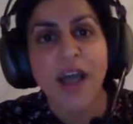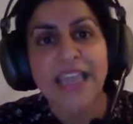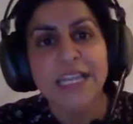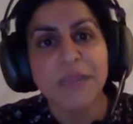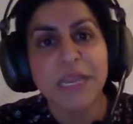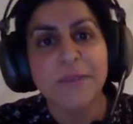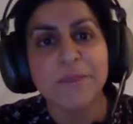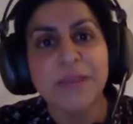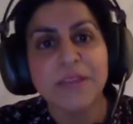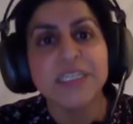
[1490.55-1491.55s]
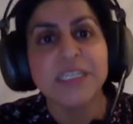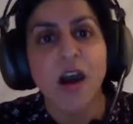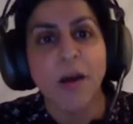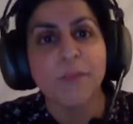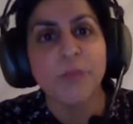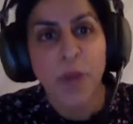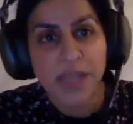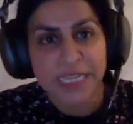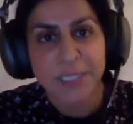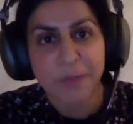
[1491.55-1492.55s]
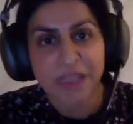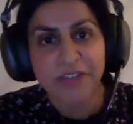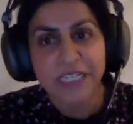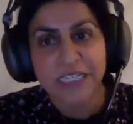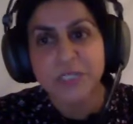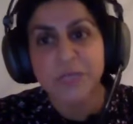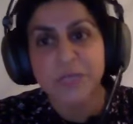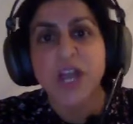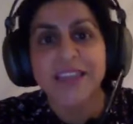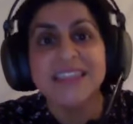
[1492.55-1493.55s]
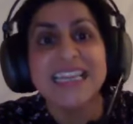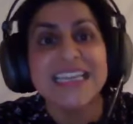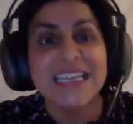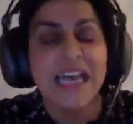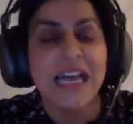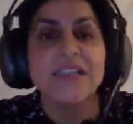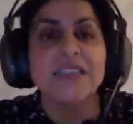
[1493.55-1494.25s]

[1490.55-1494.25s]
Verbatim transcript: I had been building up work experience, which I think uh,